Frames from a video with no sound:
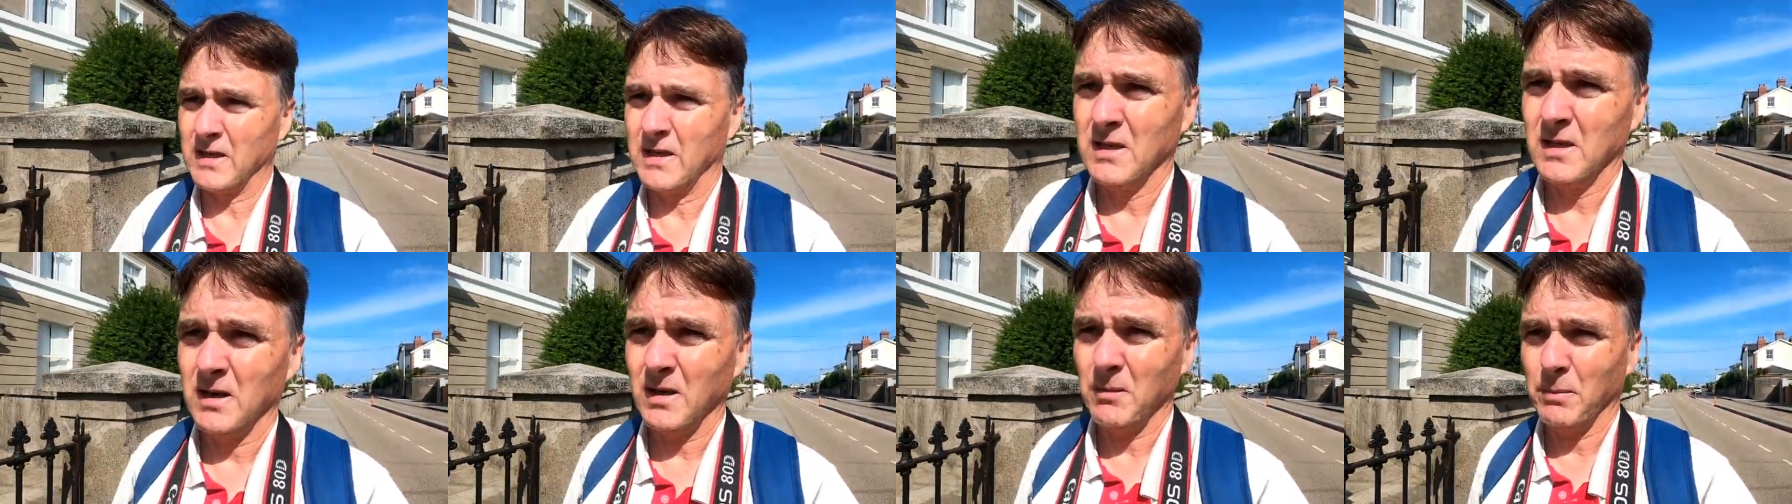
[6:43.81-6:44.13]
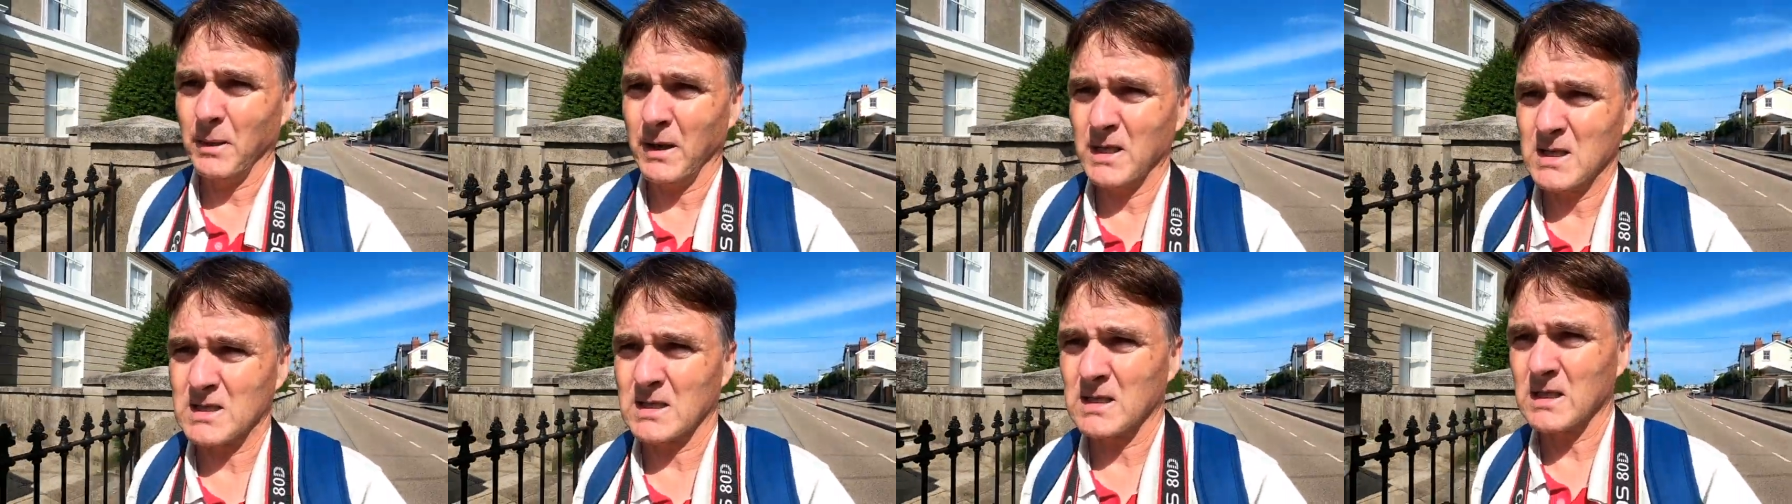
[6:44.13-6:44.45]
on
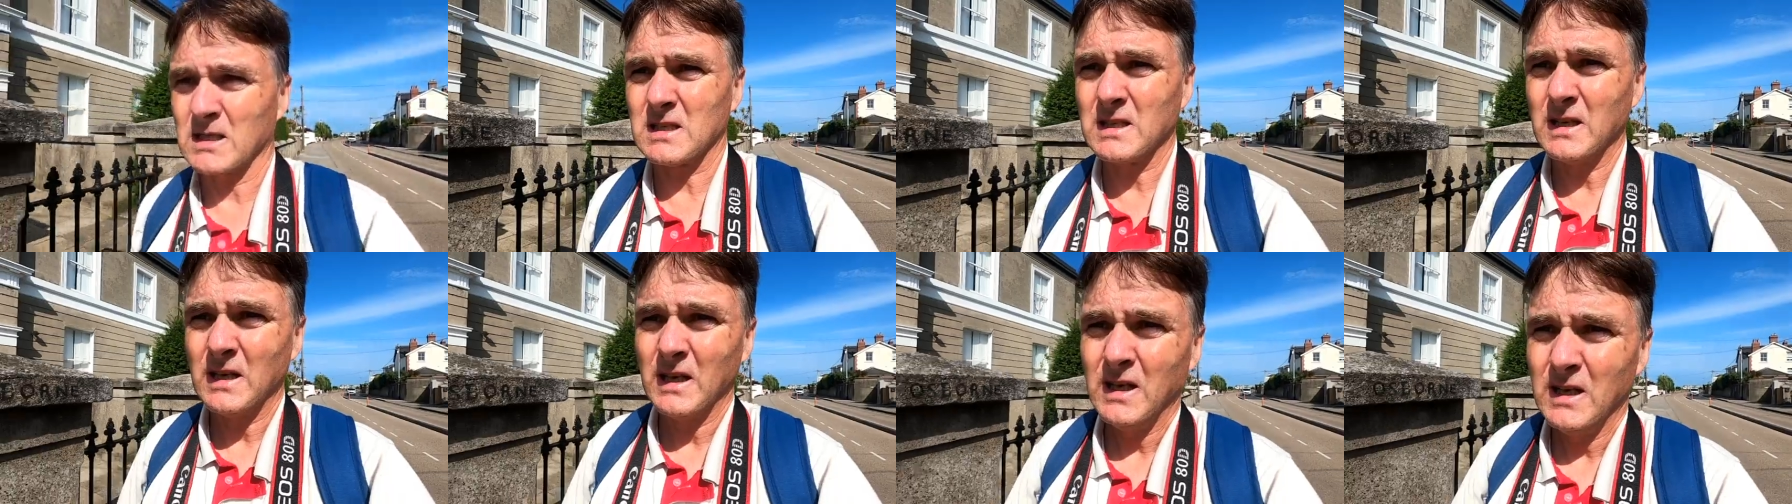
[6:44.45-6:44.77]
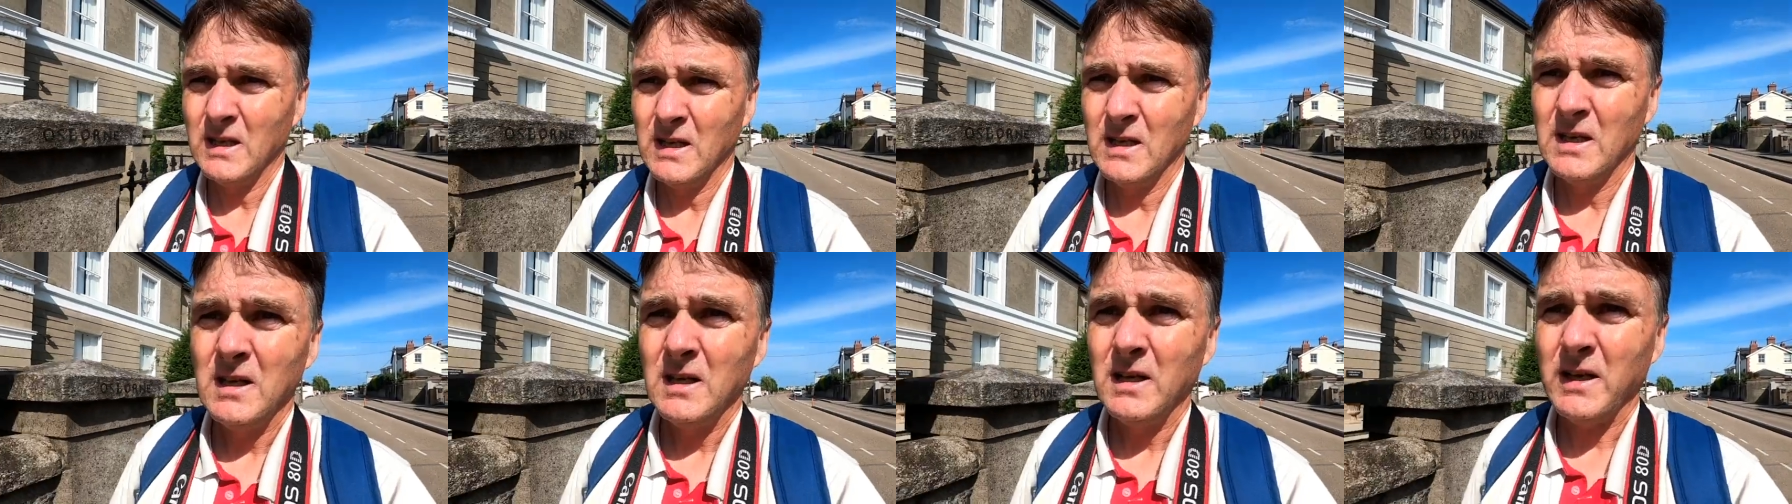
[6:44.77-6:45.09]
bicycles.
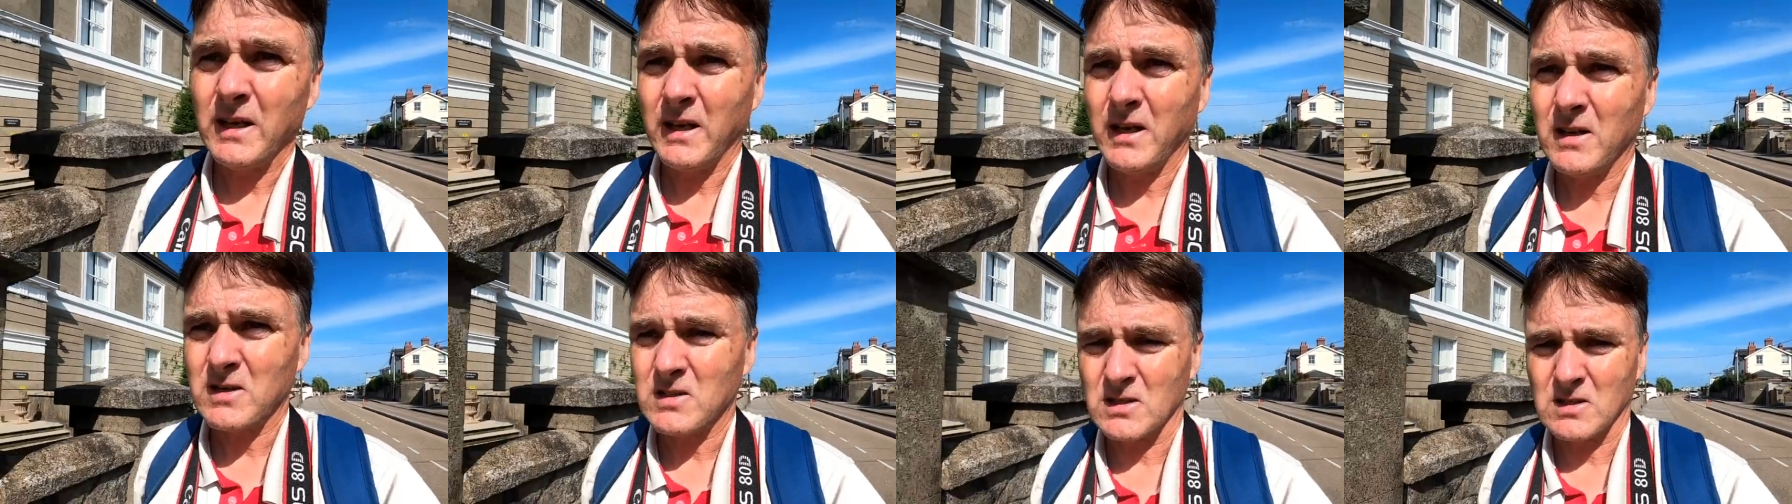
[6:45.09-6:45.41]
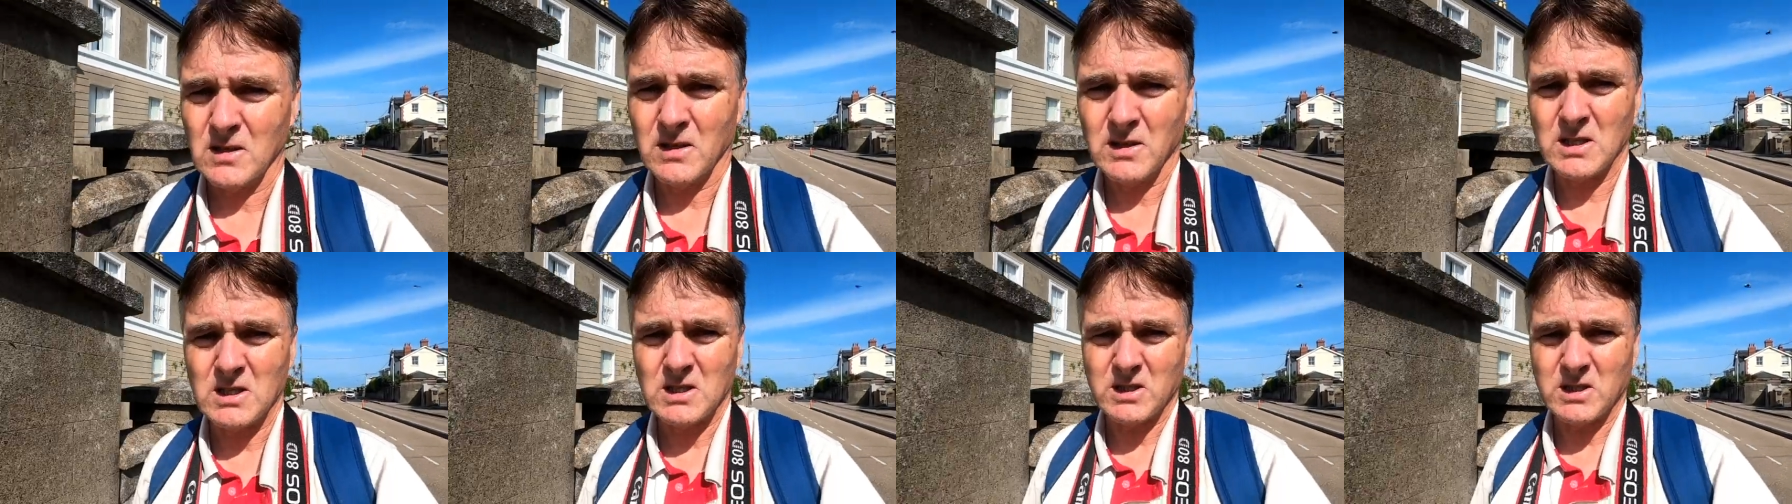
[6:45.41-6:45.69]
Like here's a guy